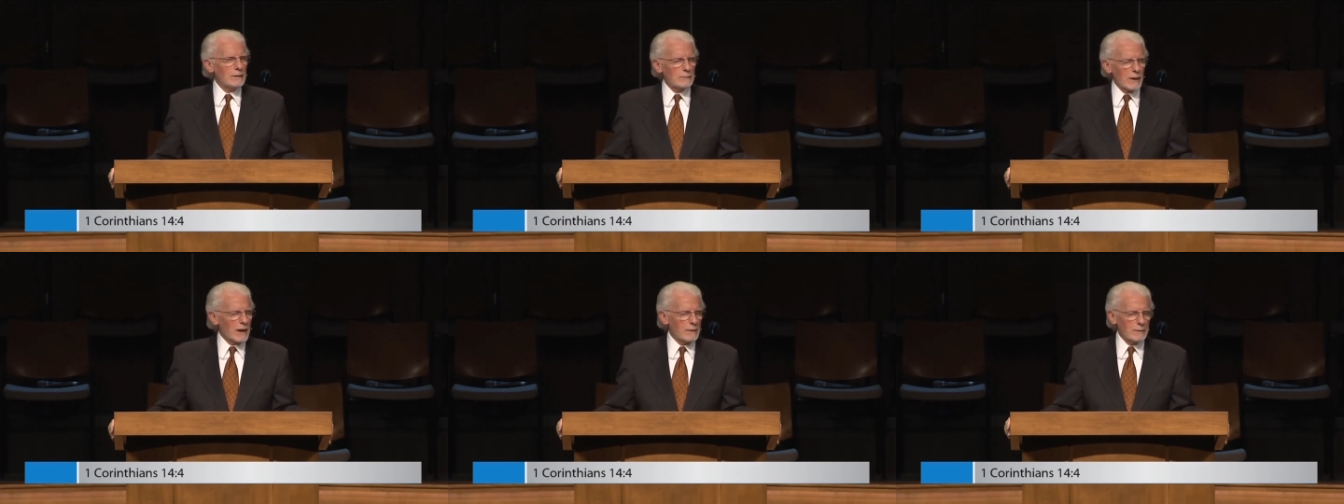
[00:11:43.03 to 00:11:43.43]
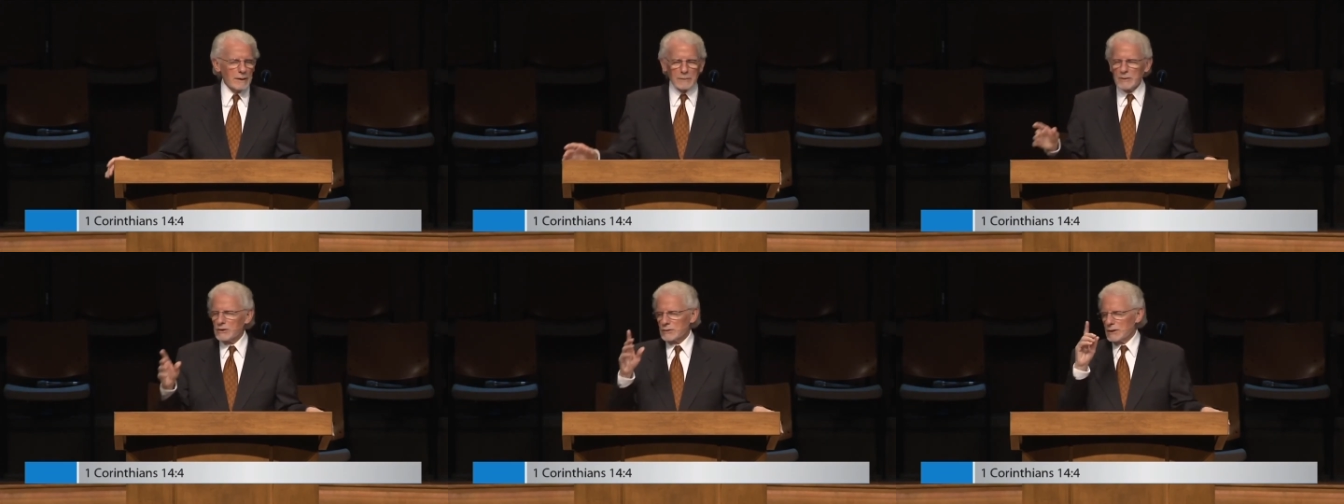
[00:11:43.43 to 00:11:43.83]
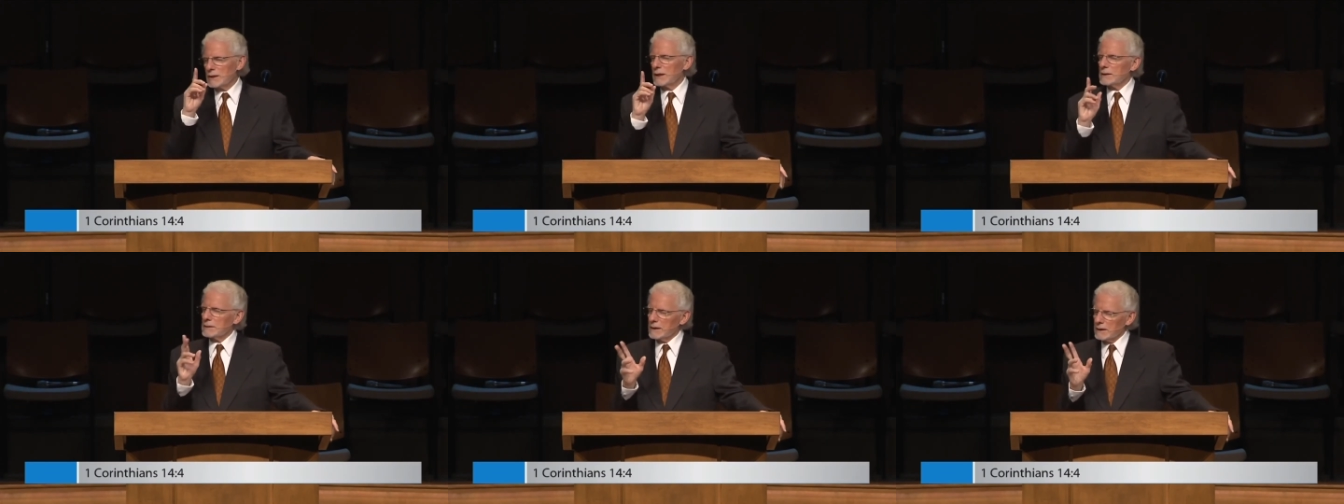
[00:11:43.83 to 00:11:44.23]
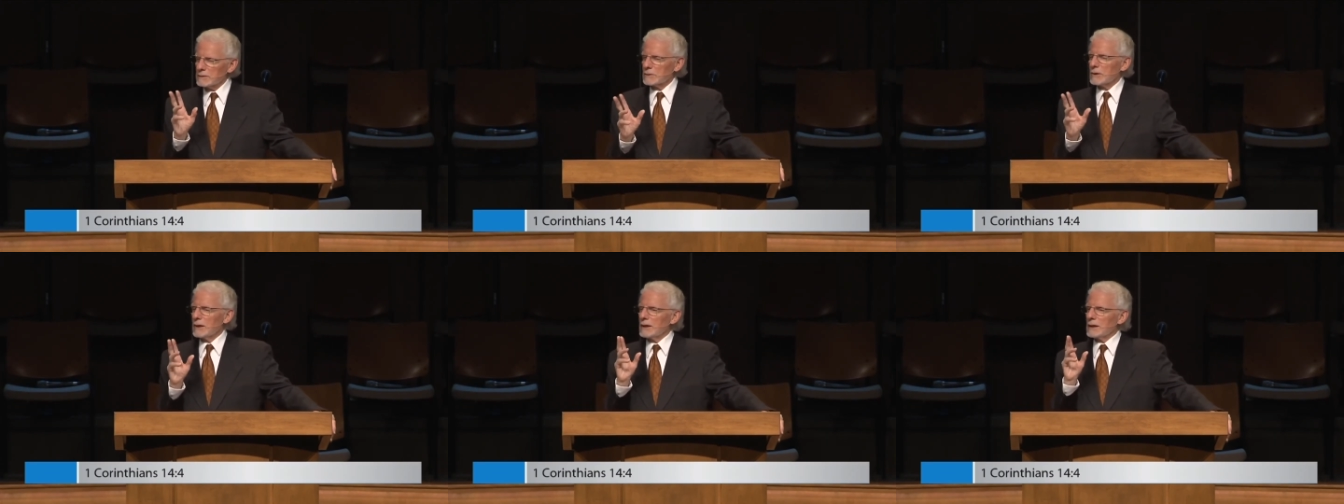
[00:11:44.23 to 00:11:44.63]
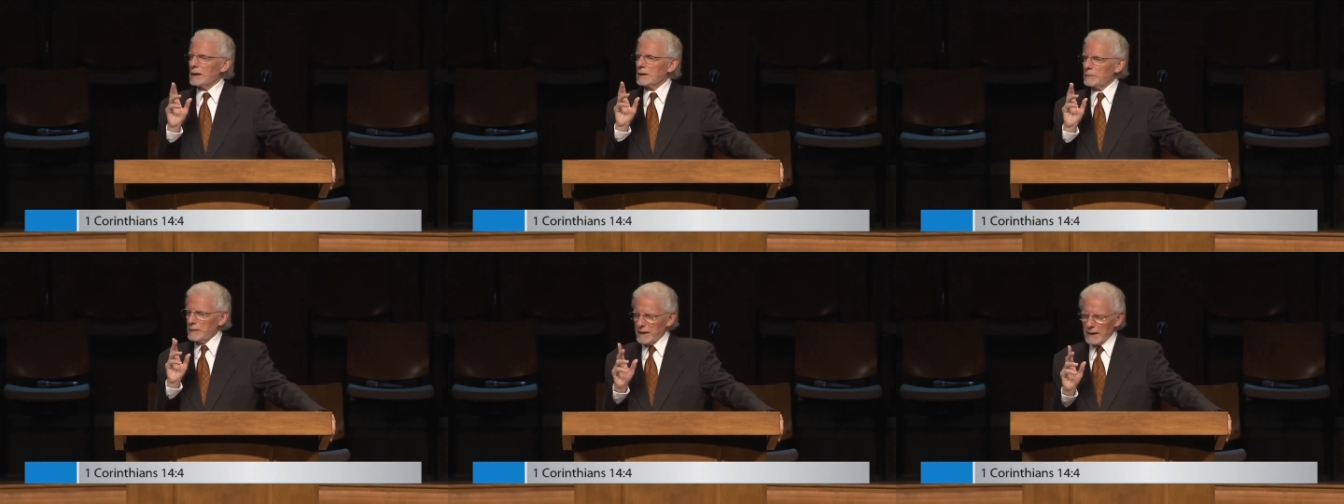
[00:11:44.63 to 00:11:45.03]
but I may be sitting there
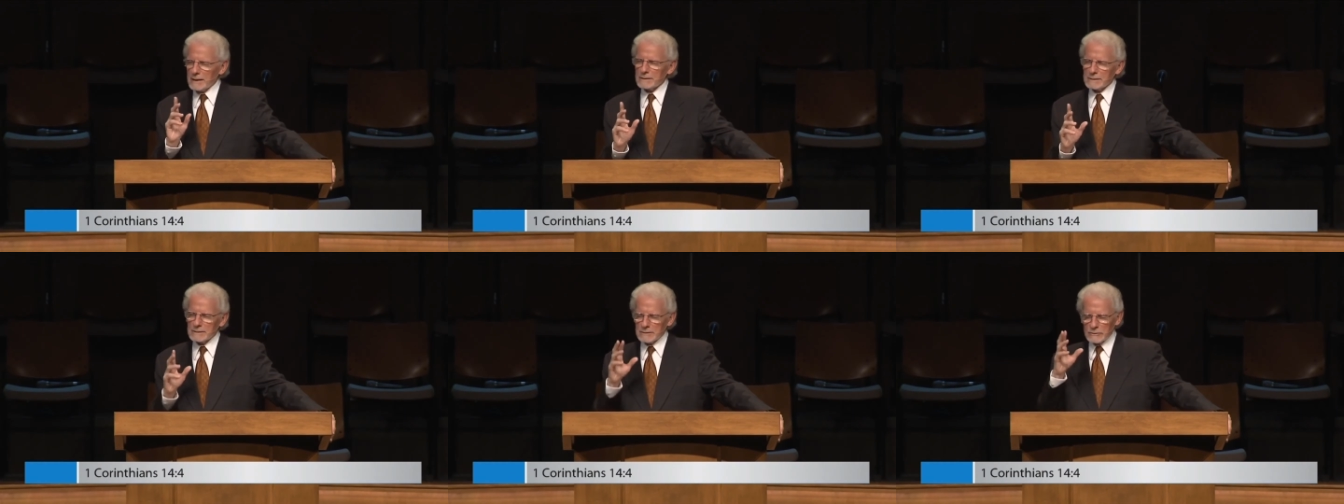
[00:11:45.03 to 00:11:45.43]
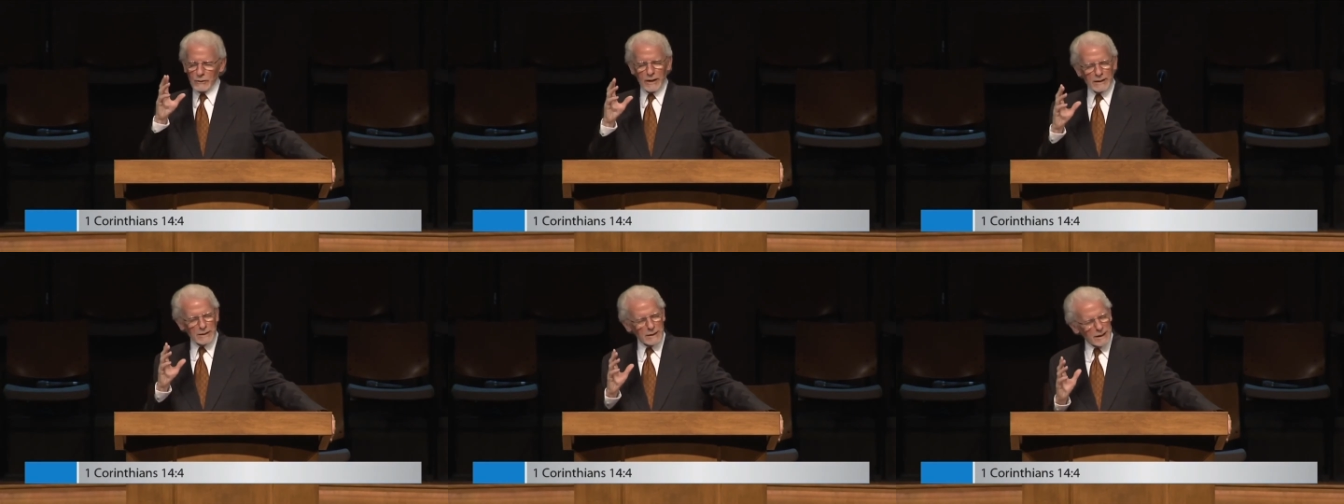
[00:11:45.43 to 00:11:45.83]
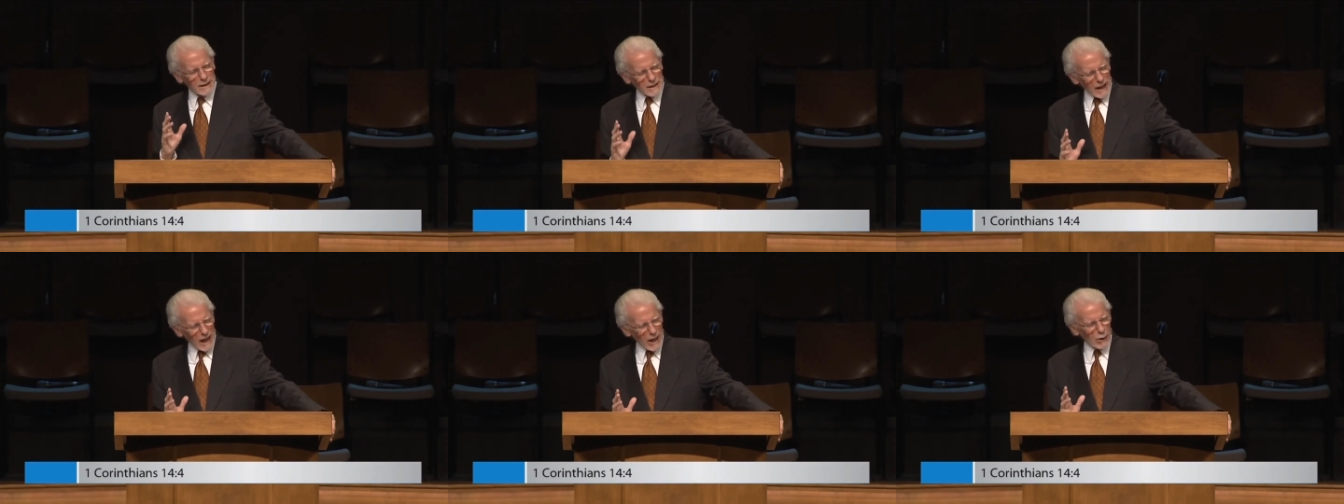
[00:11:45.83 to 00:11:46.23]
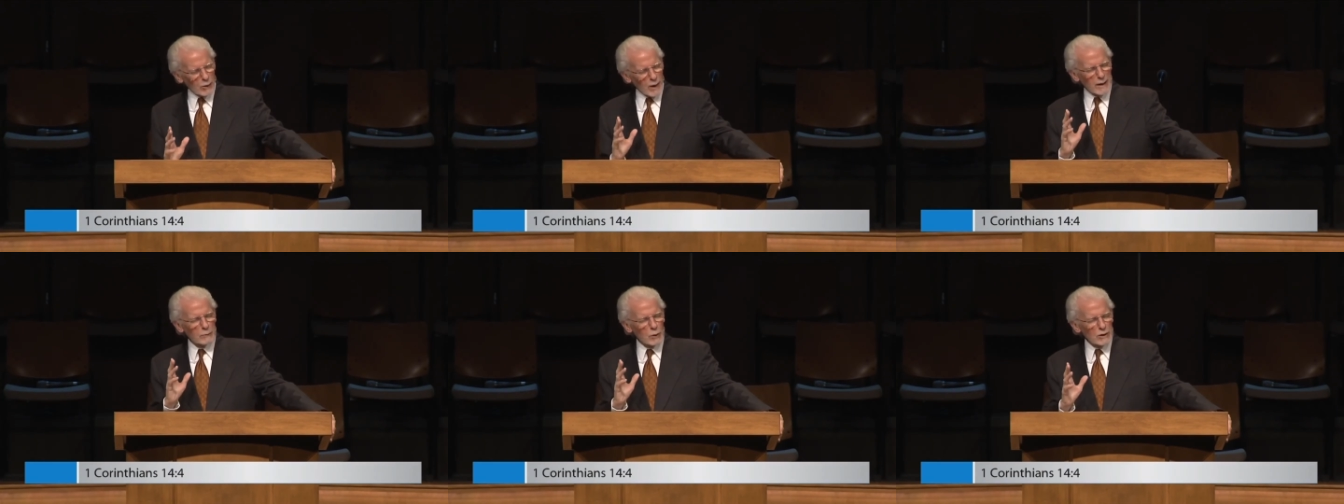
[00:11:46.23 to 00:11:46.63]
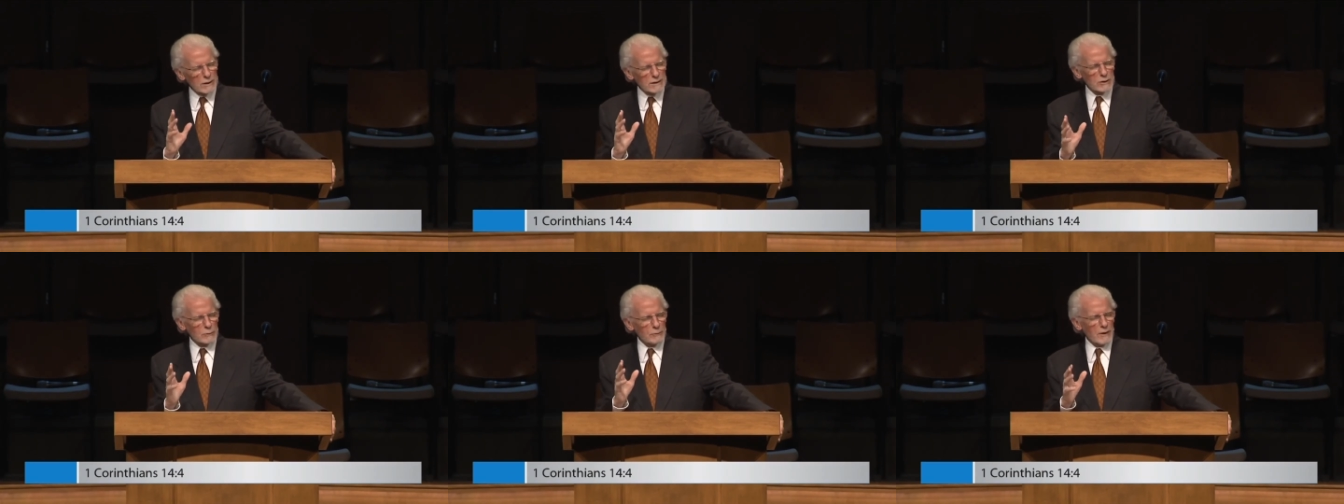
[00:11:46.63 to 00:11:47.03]
talking about trying to get how I will
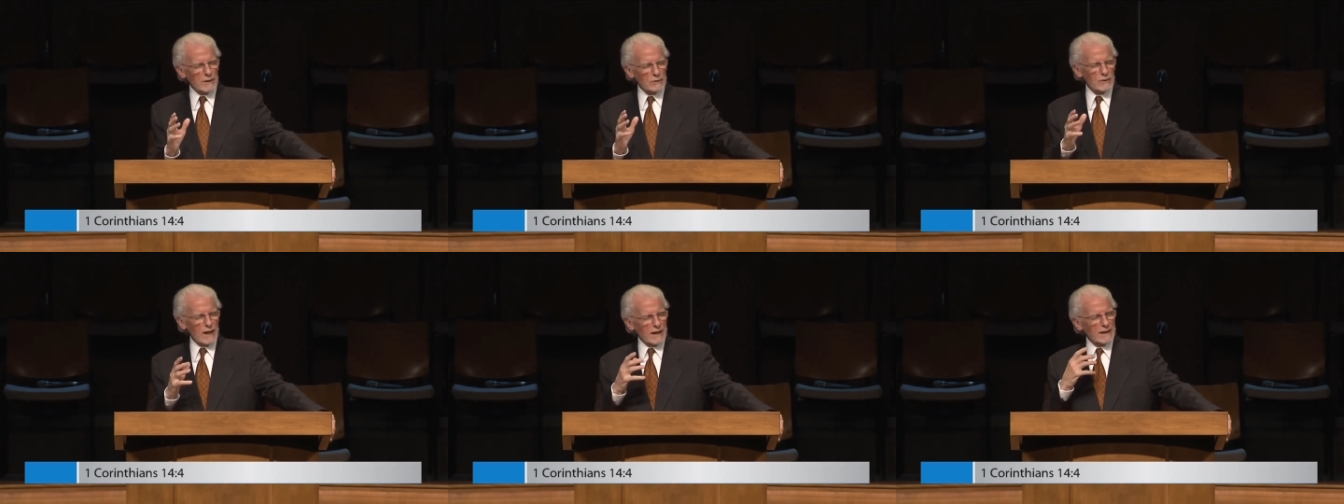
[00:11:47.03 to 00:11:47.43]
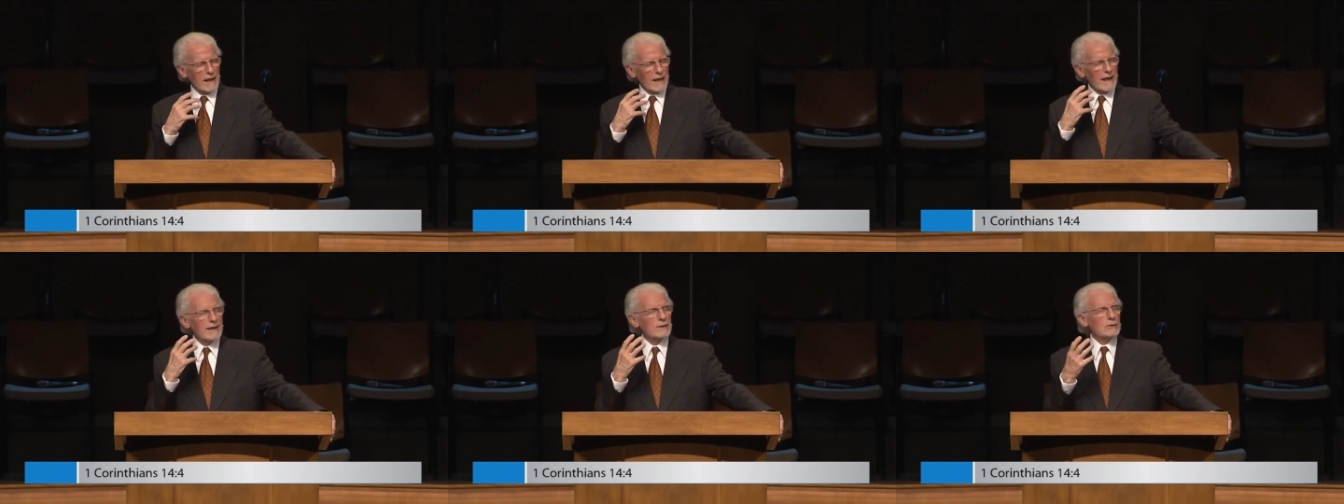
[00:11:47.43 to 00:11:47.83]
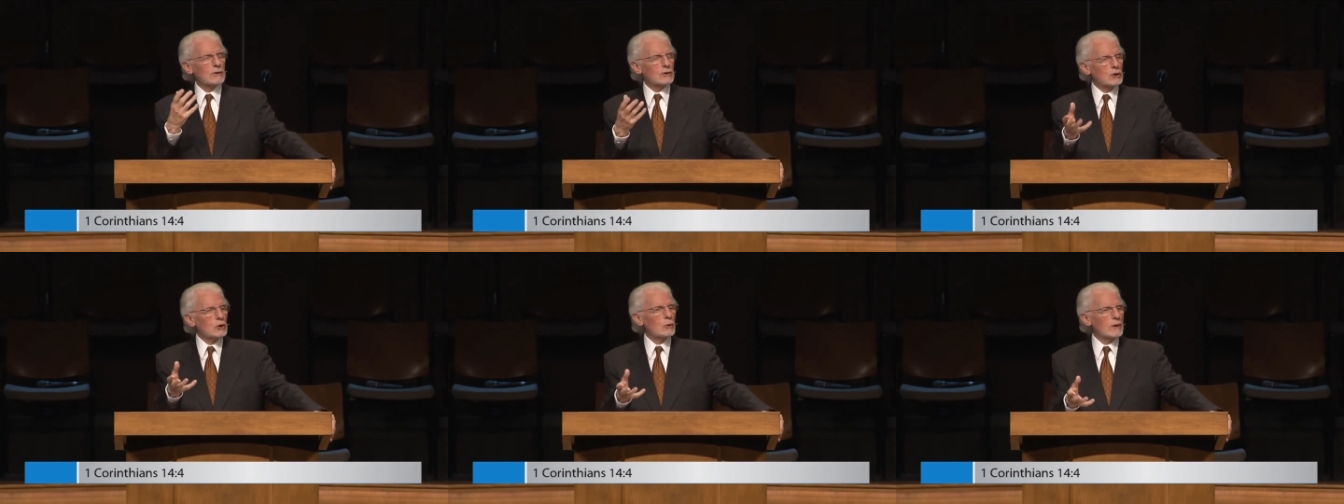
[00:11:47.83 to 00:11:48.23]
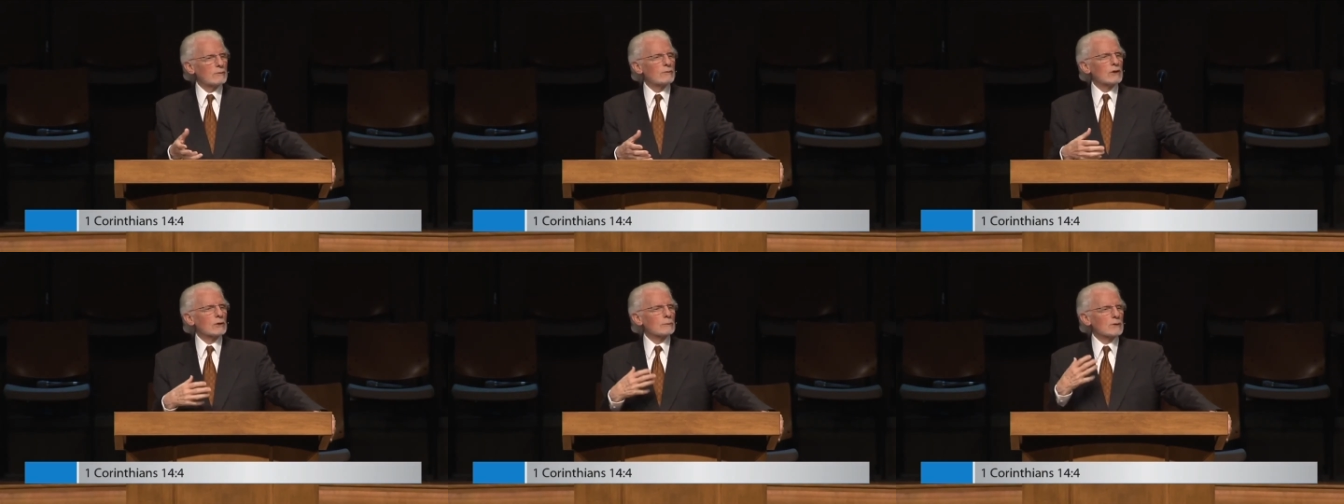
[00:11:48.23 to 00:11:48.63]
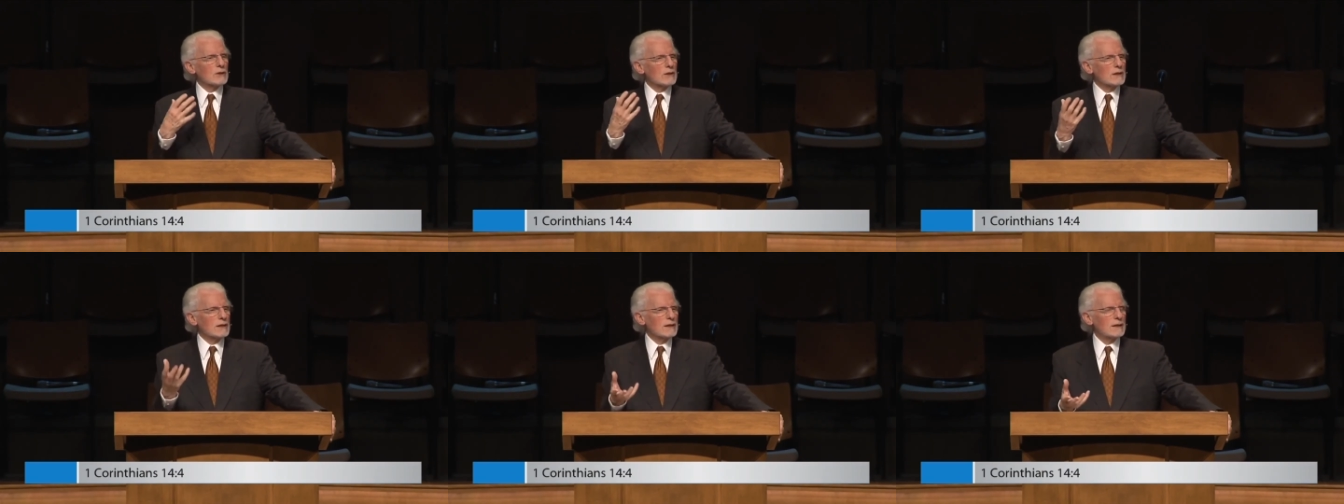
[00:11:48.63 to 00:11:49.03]
express that, and I like to do it
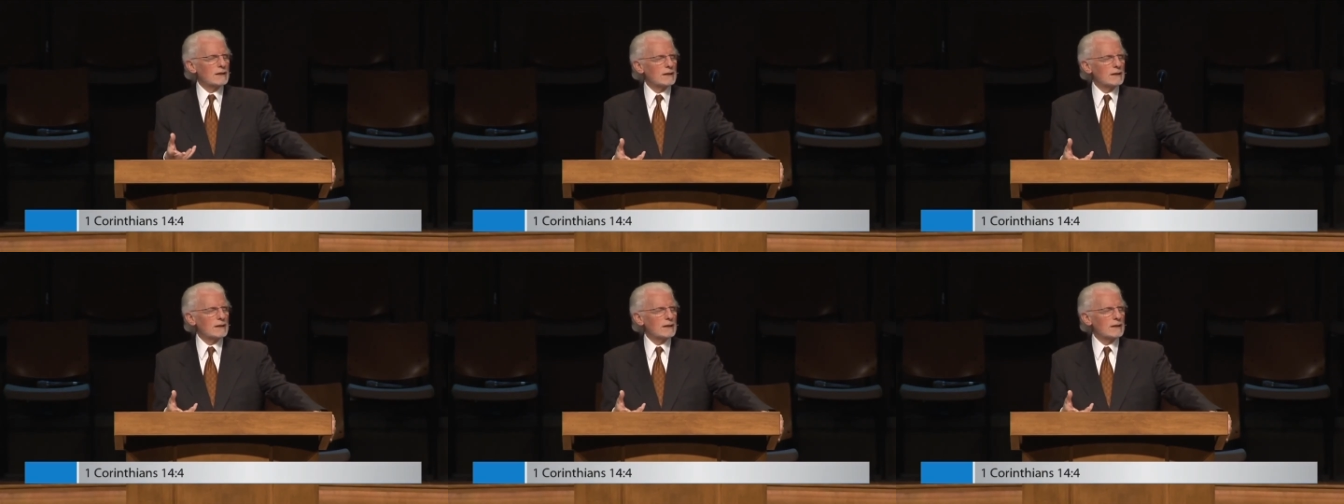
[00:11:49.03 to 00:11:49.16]
verbally.